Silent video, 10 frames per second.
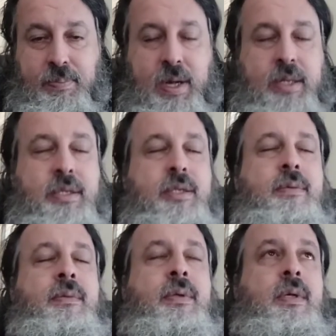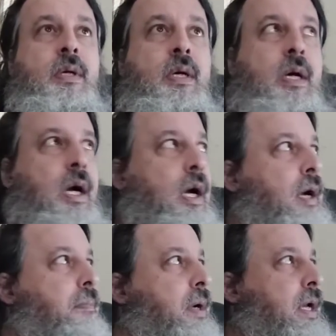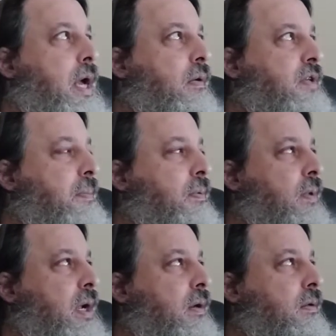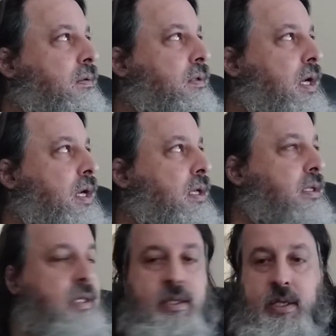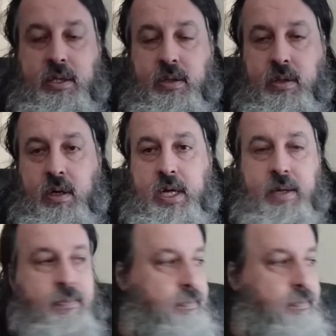breaks, but I was up around 6:30